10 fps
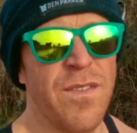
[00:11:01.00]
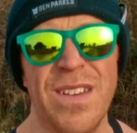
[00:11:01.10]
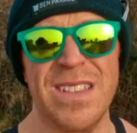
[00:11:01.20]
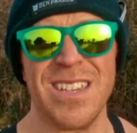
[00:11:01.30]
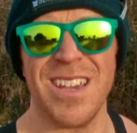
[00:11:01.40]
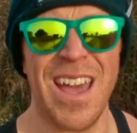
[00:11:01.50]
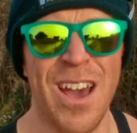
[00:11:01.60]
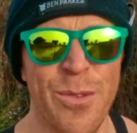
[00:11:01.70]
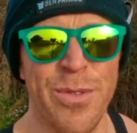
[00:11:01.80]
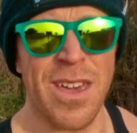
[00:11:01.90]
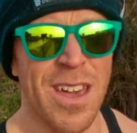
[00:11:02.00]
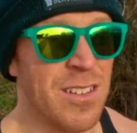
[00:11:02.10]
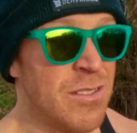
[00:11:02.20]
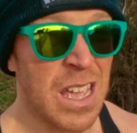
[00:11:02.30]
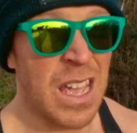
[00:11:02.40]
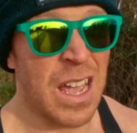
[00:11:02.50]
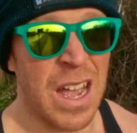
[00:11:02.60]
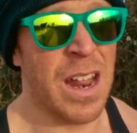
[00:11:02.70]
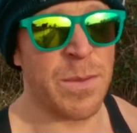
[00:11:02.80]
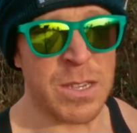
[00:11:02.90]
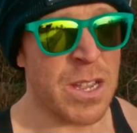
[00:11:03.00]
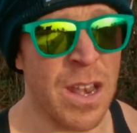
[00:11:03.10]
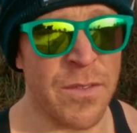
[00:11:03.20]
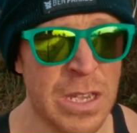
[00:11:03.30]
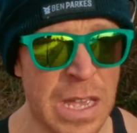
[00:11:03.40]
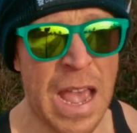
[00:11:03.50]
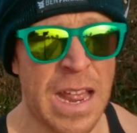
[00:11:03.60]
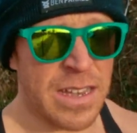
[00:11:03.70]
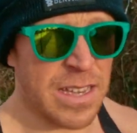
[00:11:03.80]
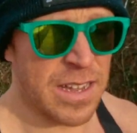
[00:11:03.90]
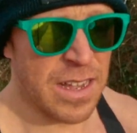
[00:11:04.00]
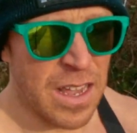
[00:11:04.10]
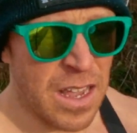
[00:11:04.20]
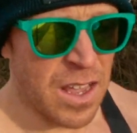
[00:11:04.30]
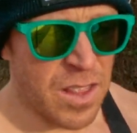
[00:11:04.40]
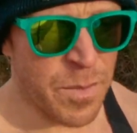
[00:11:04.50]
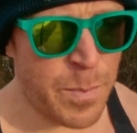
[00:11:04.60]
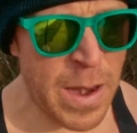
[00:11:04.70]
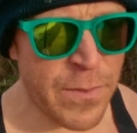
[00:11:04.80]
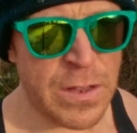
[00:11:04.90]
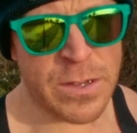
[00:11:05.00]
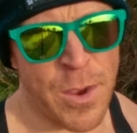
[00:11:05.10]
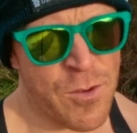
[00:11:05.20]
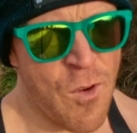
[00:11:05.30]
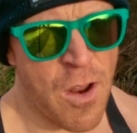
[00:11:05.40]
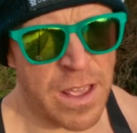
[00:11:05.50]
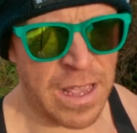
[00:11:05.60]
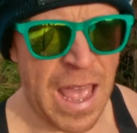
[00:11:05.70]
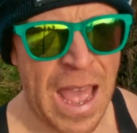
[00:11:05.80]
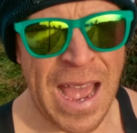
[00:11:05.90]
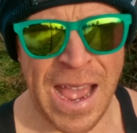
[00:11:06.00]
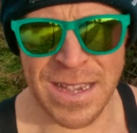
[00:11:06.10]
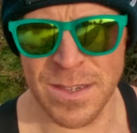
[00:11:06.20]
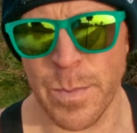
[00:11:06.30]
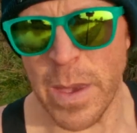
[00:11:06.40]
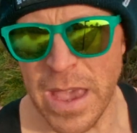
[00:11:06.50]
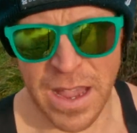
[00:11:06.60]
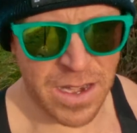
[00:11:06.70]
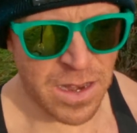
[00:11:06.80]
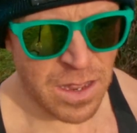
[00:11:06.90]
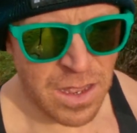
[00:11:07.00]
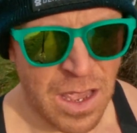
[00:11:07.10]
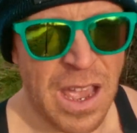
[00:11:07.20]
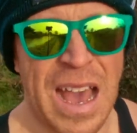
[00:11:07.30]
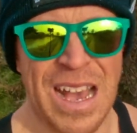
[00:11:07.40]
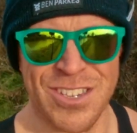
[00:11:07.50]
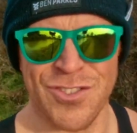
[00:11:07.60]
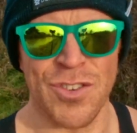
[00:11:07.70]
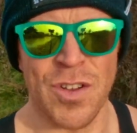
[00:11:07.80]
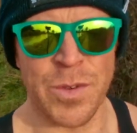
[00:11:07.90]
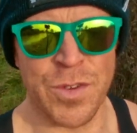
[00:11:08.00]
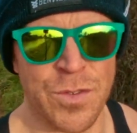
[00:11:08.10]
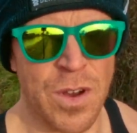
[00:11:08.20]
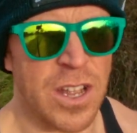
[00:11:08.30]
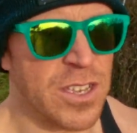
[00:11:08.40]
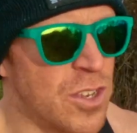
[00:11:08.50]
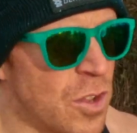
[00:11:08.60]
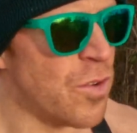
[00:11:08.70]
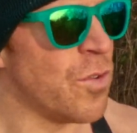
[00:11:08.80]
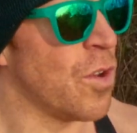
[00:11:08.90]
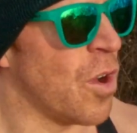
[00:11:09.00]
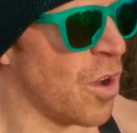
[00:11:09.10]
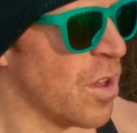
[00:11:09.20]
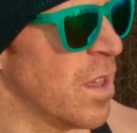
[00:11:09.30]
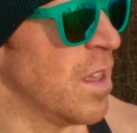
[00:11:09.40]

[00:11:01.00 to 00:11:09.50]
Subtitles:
fitter, healthier, and I absolutely love it. And the benefit to my running has been astronomical. I do not